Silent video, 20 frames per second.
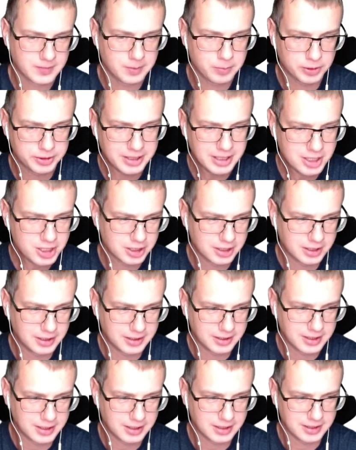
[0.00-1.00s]

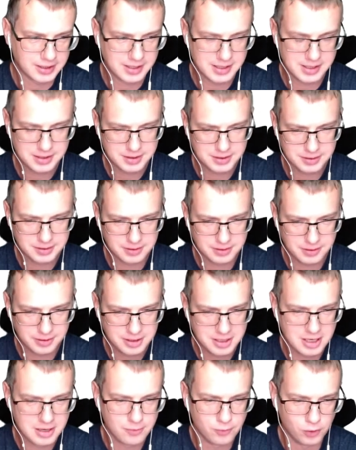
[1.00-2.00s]
Potentially here is the
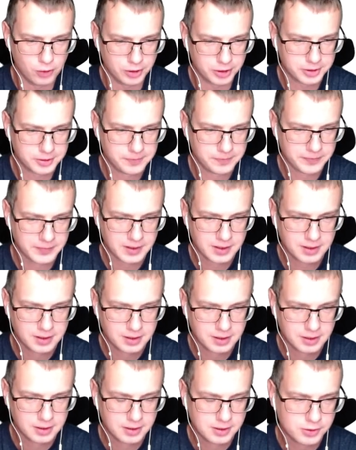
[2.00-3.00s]
keyword.
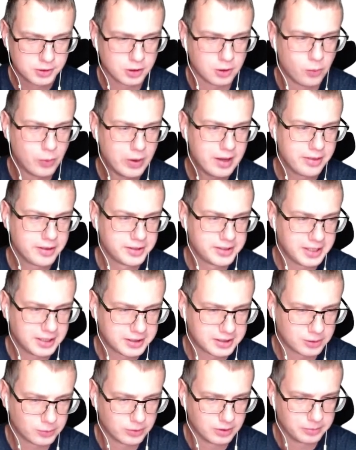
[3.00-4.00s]
So where the
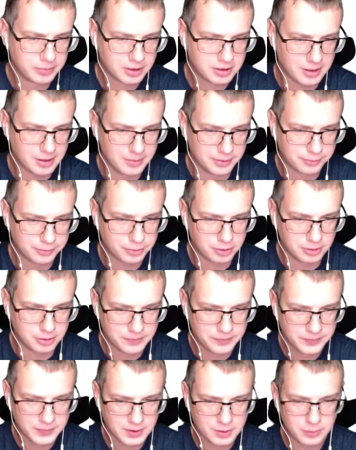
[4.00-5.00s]
data will be coming
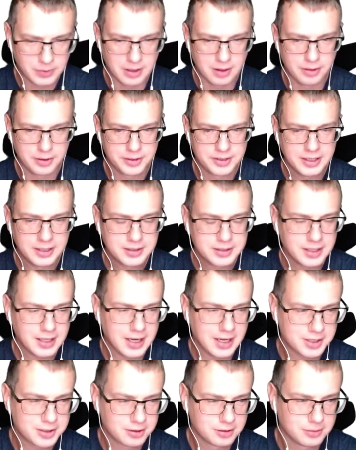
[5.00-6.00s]
from? Well, the data
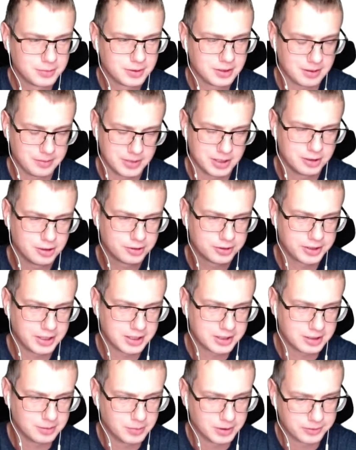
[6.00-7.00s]
has to be, I mean, not
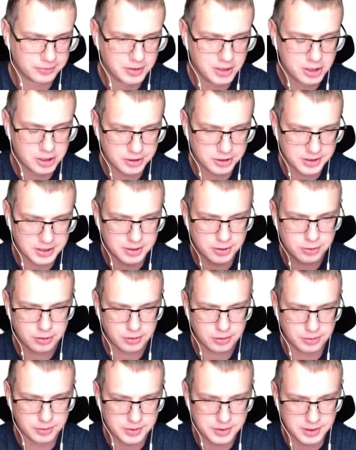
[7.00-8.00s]
data, but features and
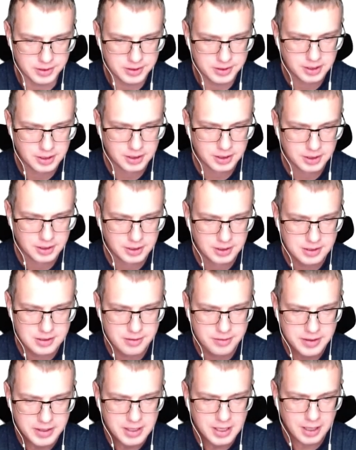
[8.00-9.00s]
services.
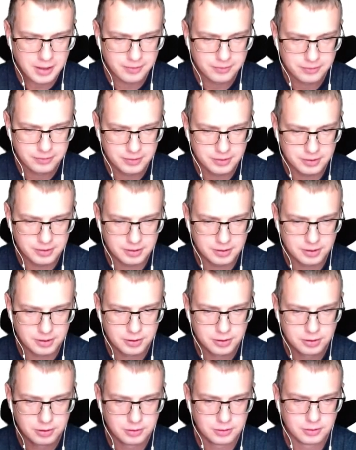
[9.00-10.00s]
They have
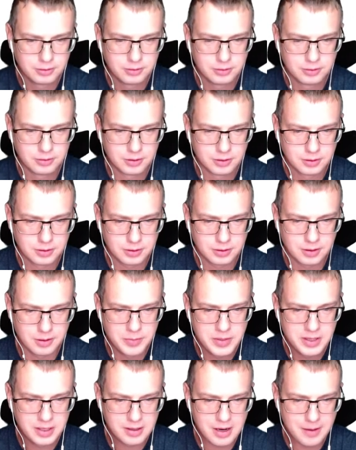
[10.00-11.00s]
to
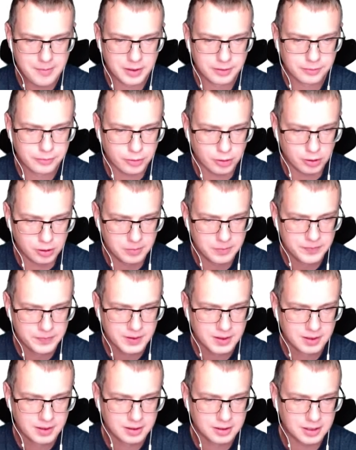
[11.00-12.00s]
be coming from
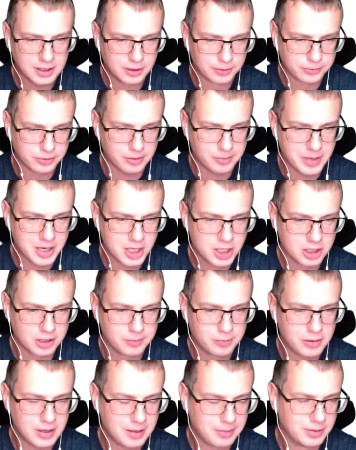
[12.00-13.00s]

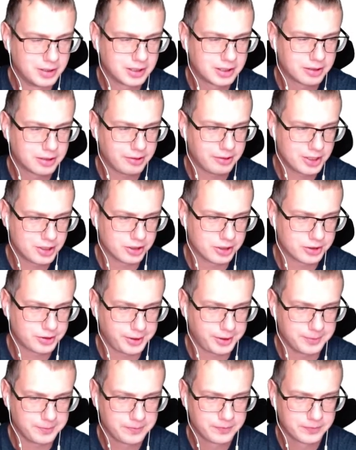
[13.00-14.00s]
CloudFormation public registry.